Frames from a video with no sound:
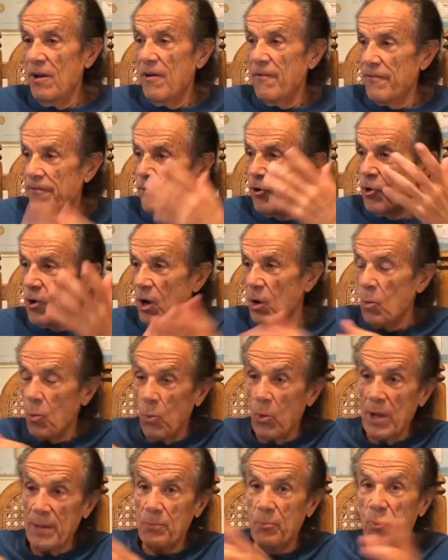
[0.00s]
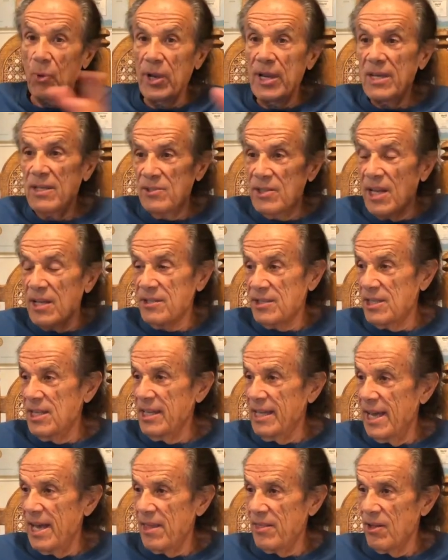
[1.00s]
for what brings us
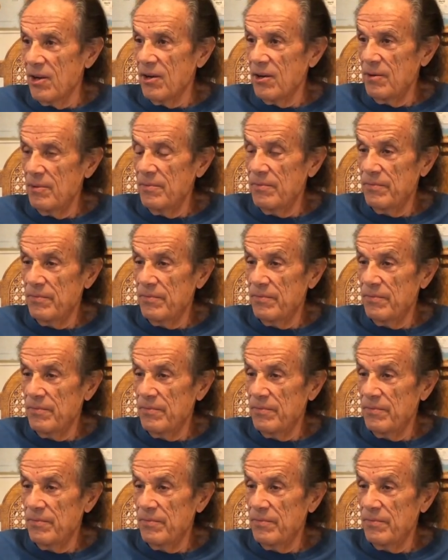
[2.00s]
together.